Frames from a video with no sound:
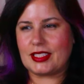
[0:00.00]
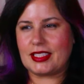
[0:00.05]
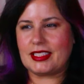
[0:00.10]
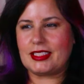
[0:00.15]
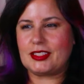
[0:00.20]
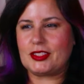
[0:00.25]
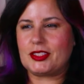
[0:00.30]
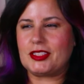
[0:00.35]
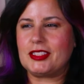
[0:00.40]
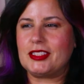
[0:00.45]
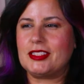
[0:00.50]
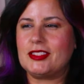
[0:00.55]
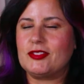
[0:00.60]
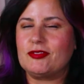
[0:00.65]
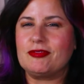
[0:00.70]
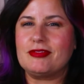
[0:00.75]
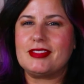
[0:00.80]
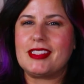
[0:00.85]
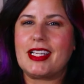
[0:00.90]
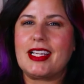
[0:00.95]
I had
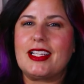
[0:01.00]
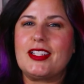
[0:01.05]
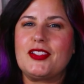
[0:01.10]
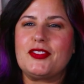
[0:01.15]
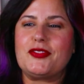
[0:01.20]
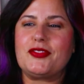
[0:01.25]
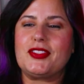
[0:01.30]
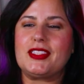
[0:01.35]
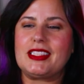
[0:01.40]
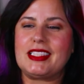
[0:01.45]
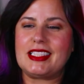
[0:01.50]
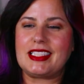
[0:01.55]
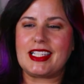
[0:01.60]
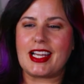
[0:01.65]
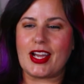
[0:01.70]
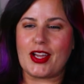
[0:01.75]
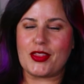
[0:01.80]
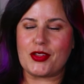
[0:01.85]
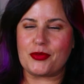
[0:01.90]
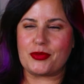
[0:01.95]
a feeling
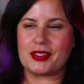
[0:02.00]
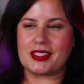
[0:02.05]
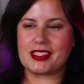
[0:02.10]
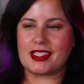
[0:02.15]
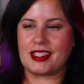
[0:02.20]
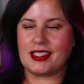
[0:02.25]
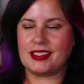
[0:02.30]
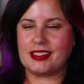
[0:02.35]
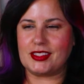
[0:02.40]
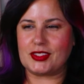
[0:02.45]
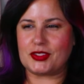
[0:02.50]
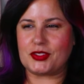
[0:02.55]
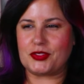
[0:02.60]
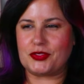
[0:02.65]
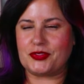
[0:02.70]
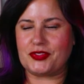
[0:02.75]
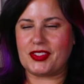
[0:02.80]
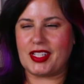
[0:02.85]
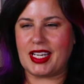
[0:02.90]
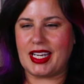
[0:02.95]
neither was going to
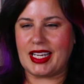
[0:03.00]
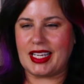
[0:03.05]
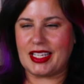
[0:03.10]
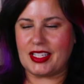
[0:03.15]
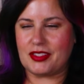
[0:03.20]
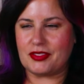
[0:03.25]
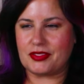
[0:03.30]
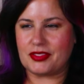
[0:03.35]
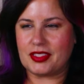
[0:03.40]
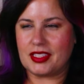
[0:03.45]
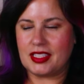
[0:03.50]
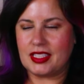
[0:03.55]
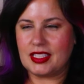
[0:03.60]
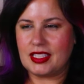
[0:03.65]
survive.